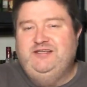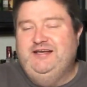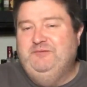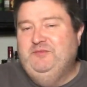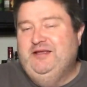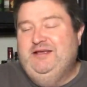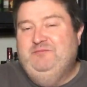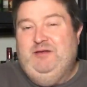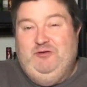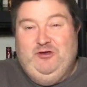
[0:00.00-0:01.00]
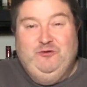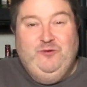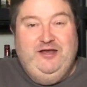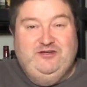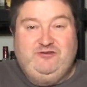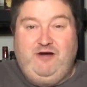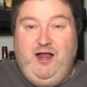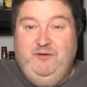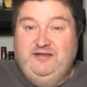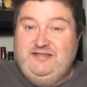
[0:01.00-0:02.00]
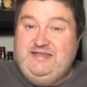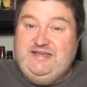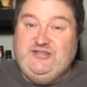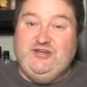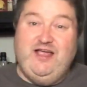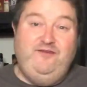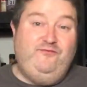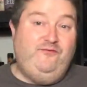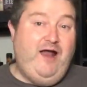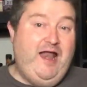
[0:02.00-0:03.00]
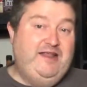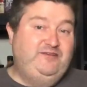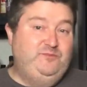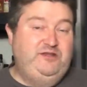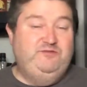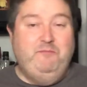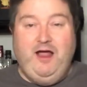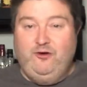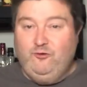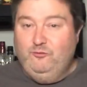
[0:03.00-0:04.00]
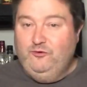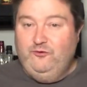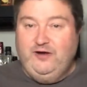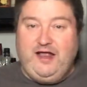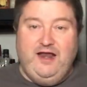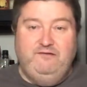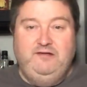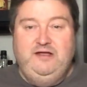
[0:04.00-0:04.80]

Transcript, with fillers: Uh, maybe a good way to describe it is T G I Fridays meets a microbrewery kind of